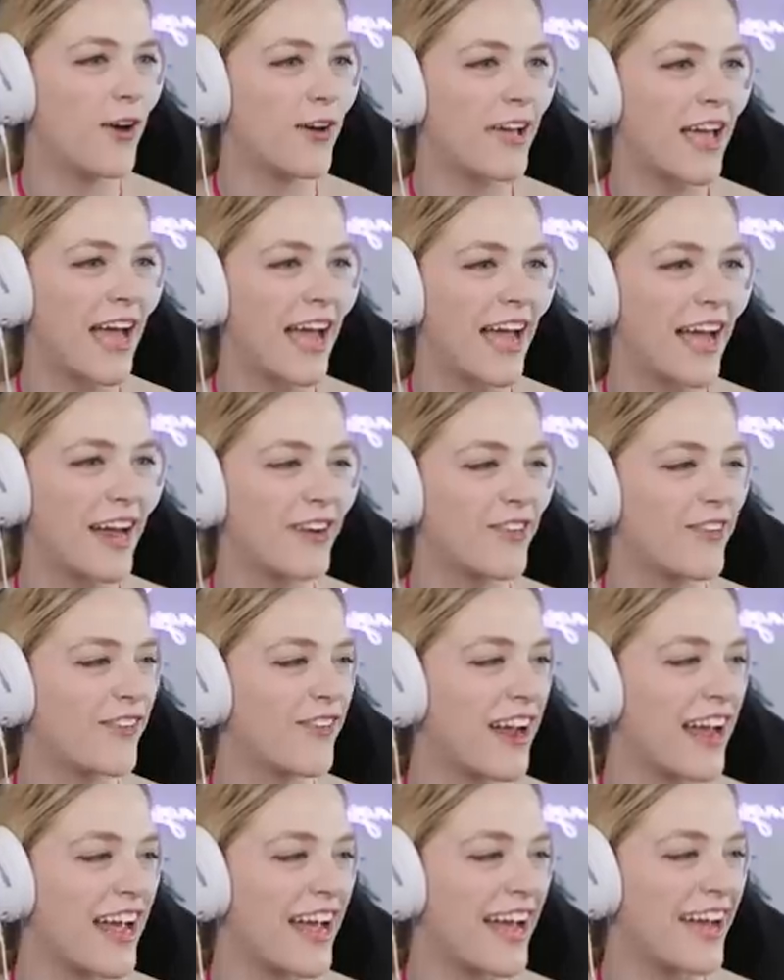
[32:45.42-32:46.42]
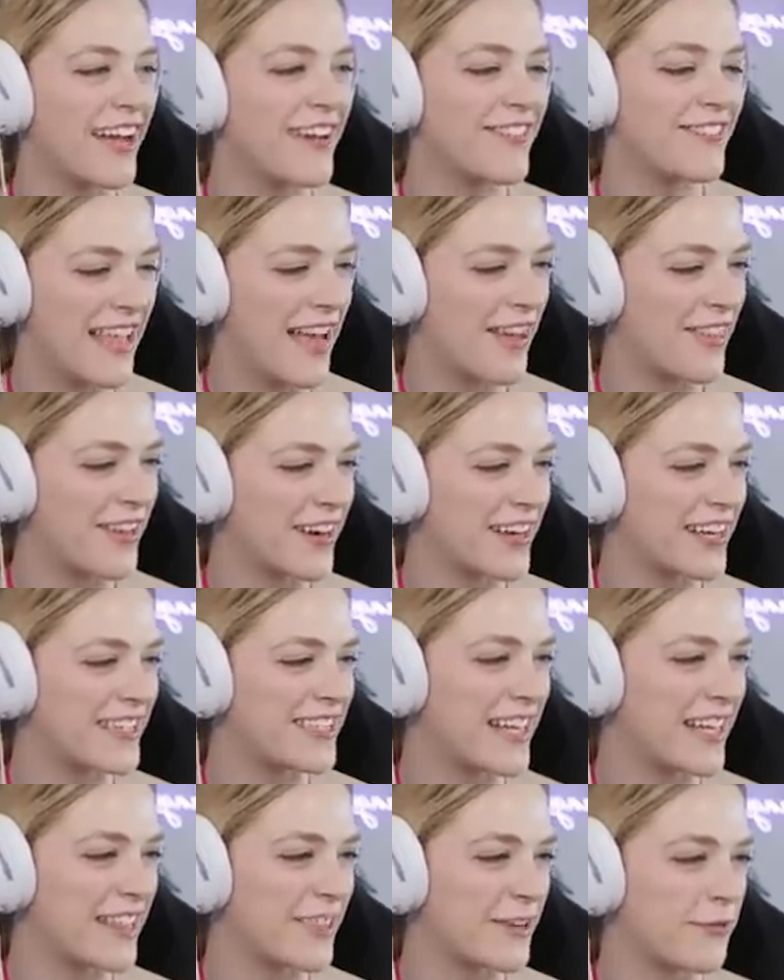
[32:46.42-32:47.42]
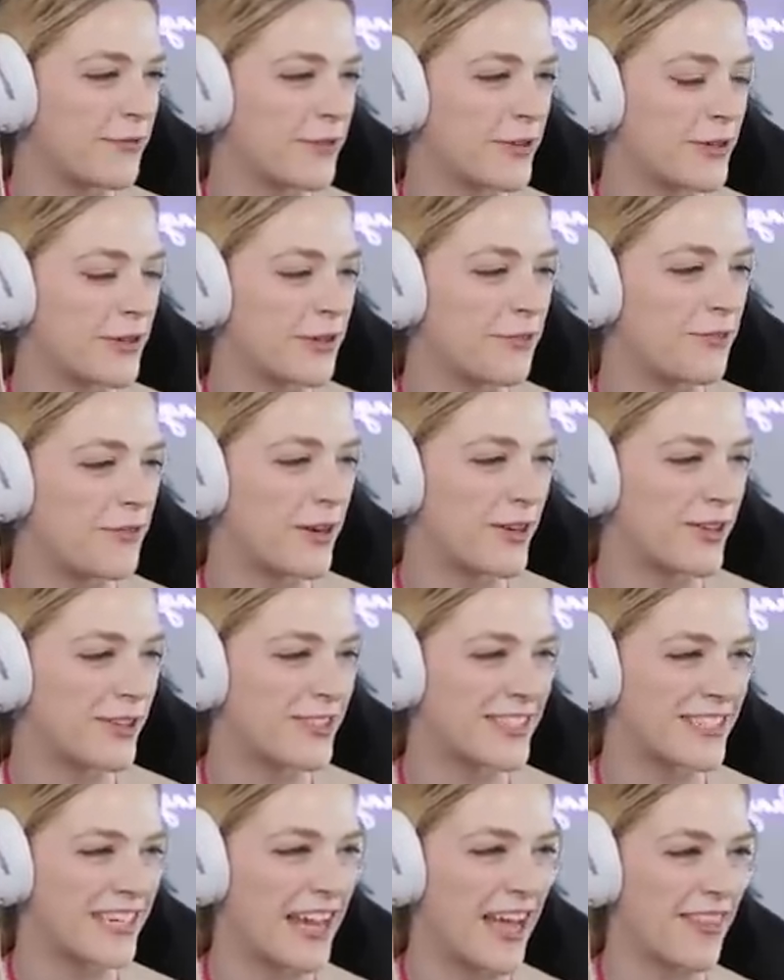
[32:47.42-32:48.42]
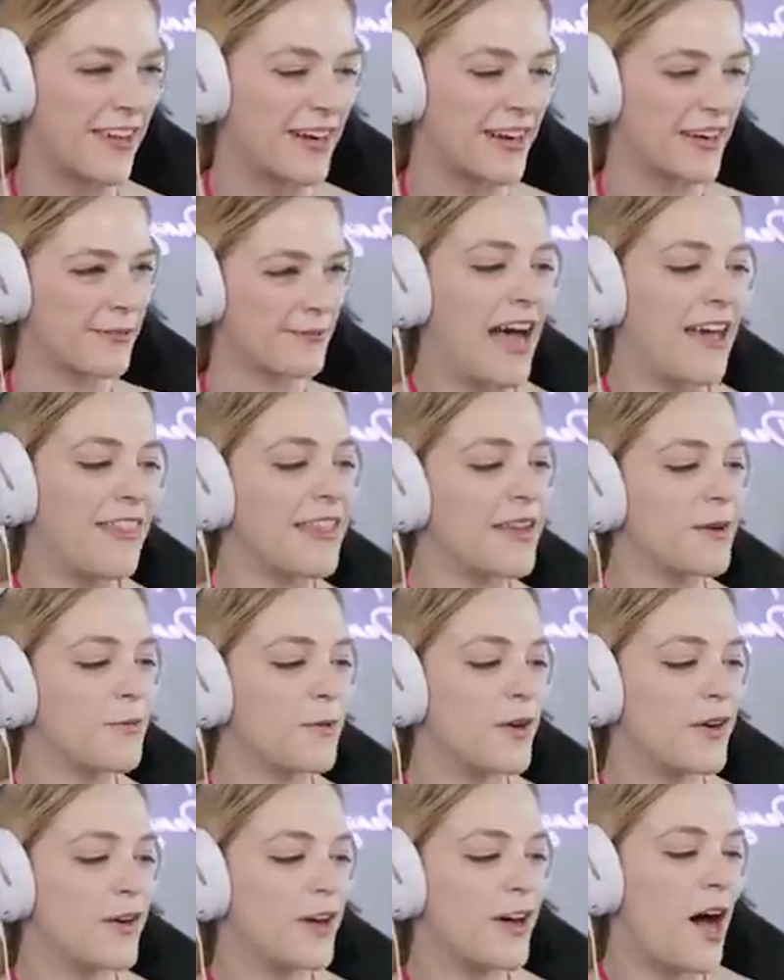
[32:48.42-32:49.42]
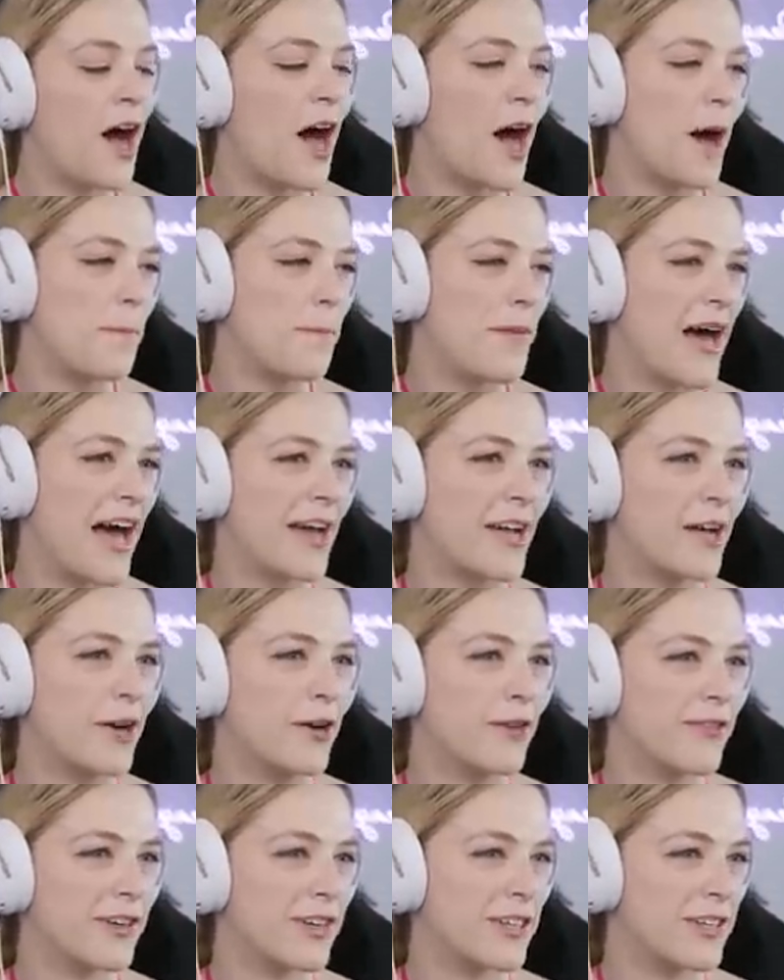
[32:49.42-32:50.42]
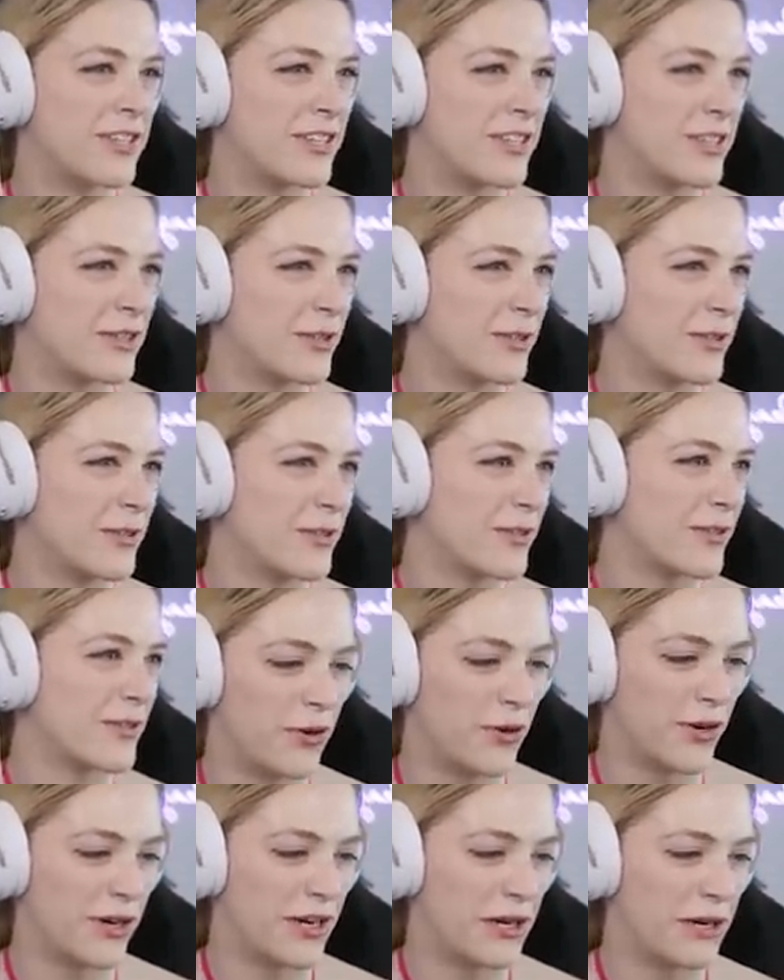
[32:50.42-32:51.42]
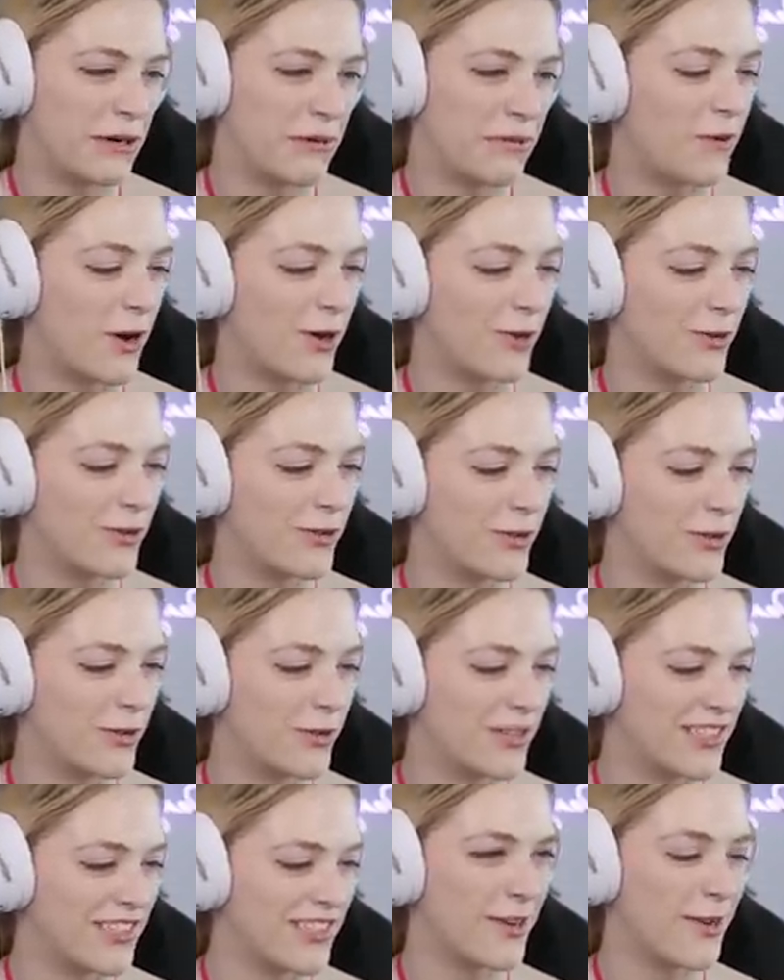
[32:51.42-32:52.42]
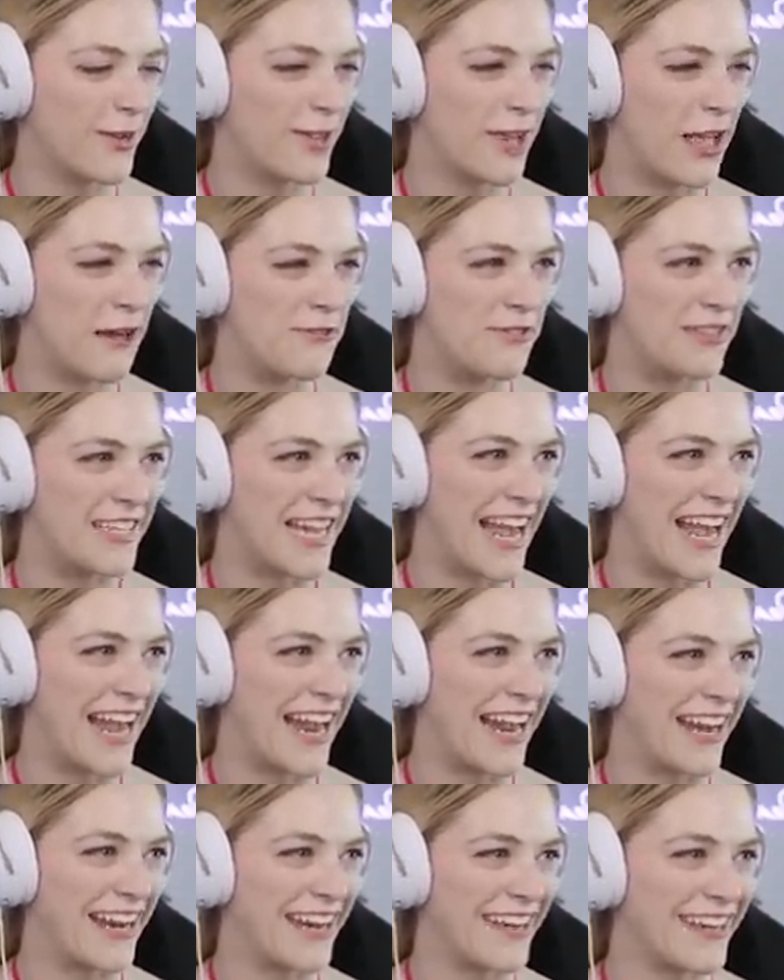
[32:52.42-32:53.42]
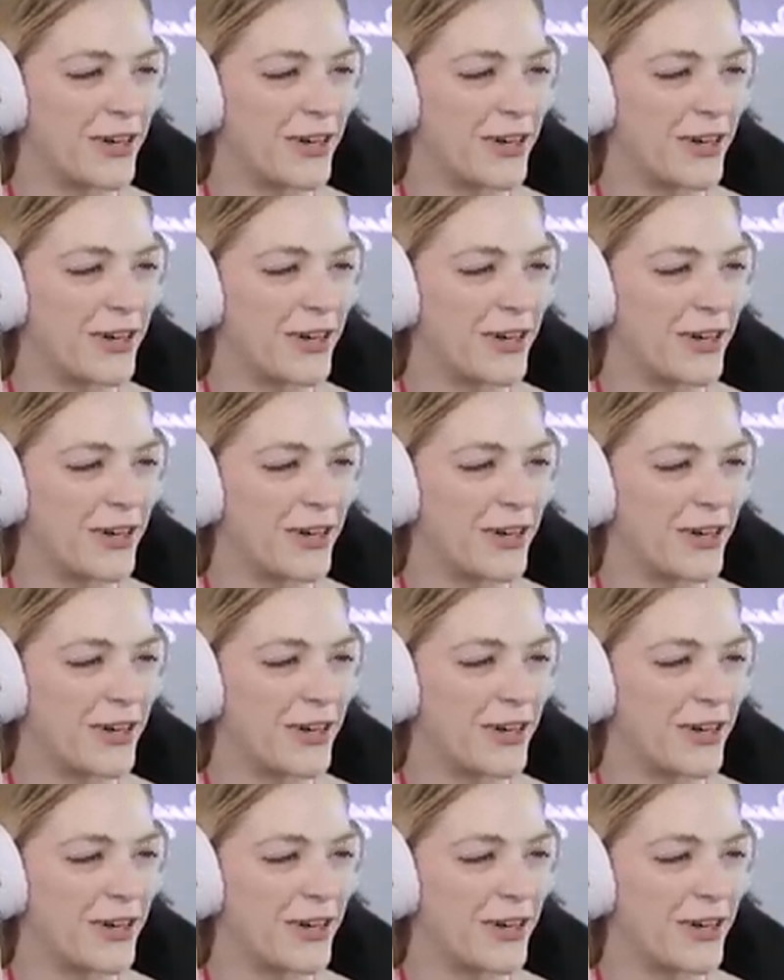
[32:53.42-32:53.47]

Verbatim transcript: Okay, well, now they're gonna take their flirty photos together and then we'll hop back over to poor Rose, who is no love day